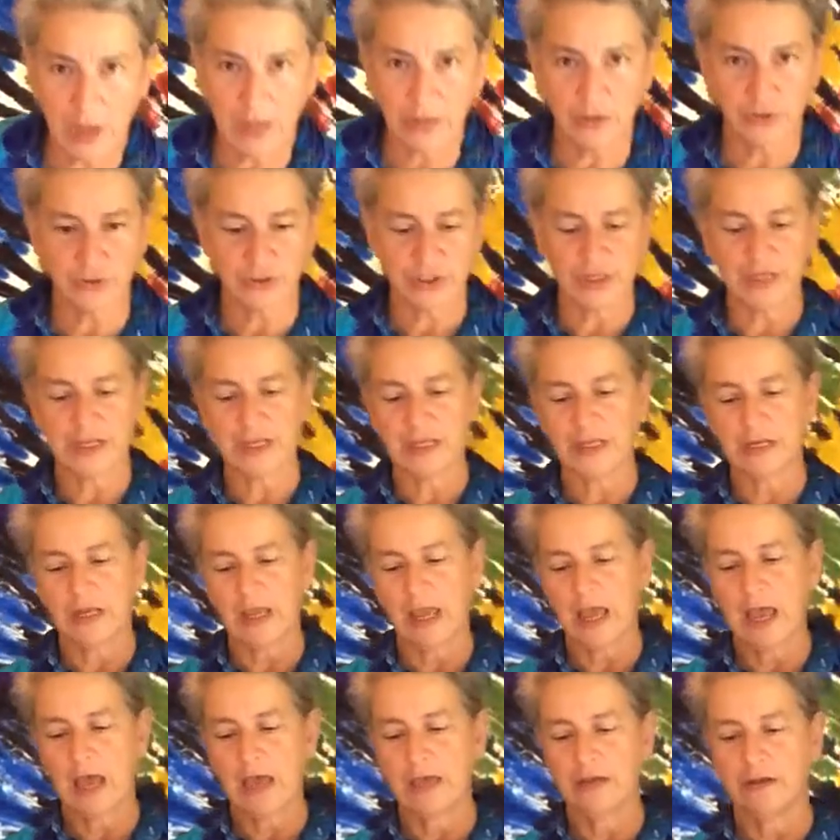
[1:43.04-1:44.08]
got your ticket
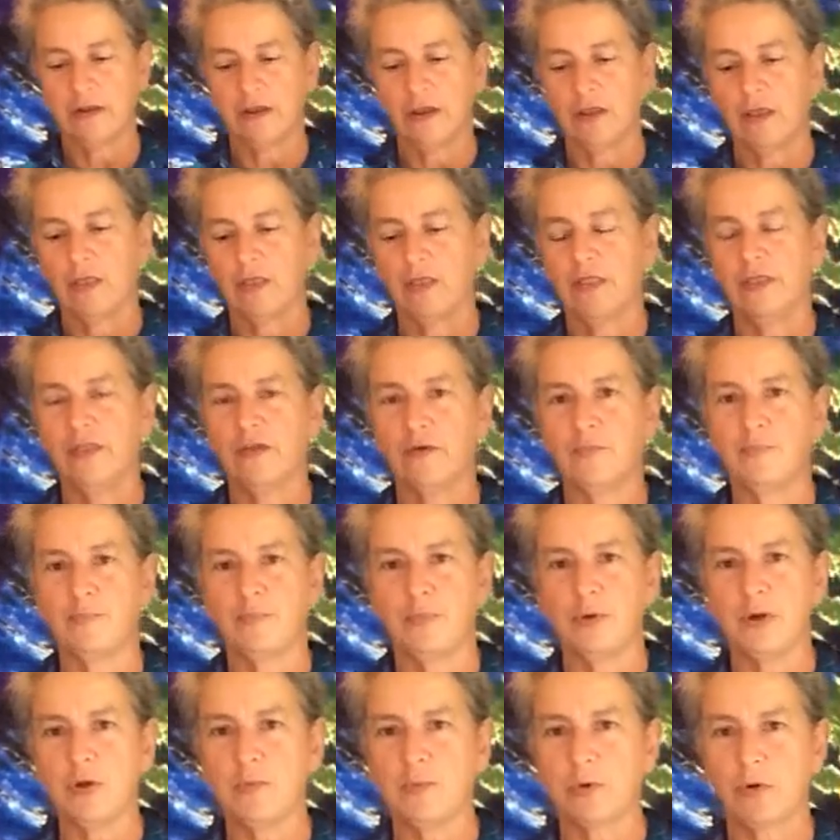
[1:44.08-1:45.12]
at the
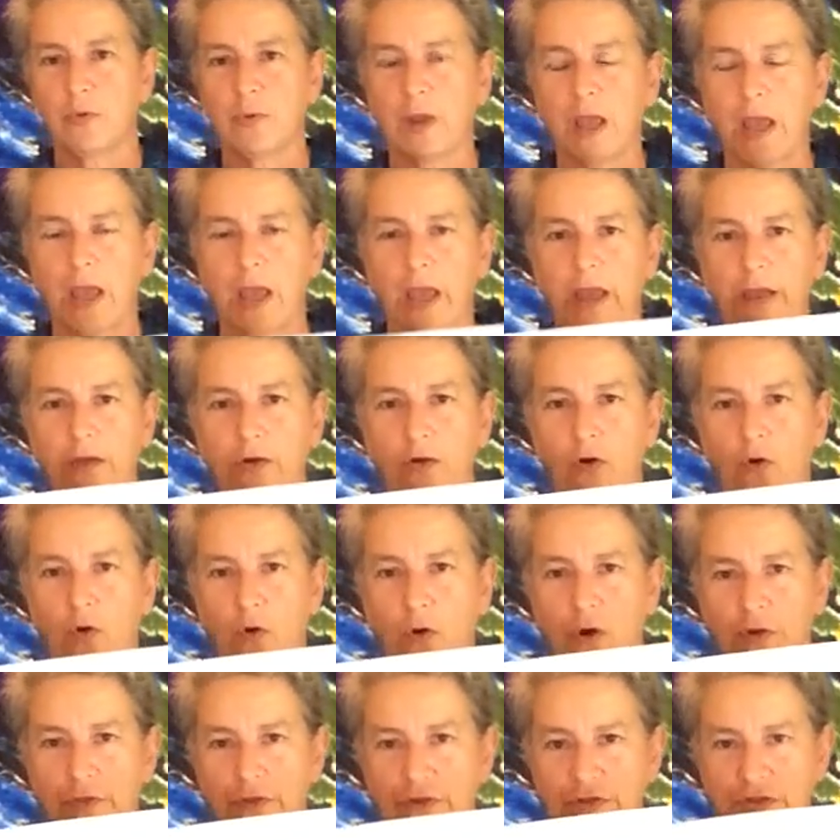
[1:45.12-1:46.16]
Boomerang
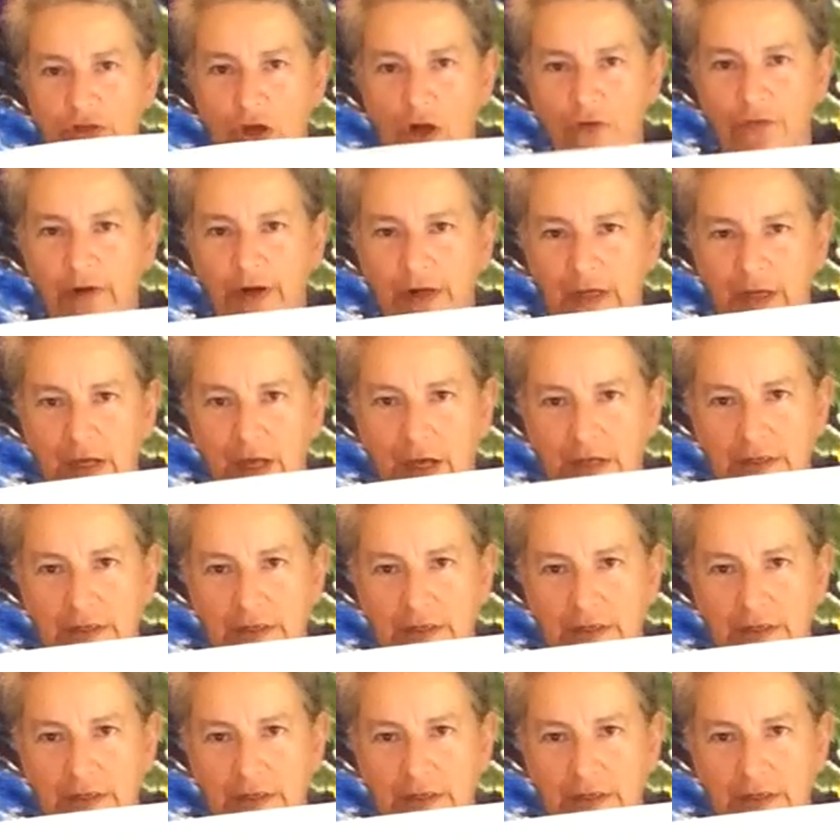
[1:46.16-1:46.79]
or the songwriting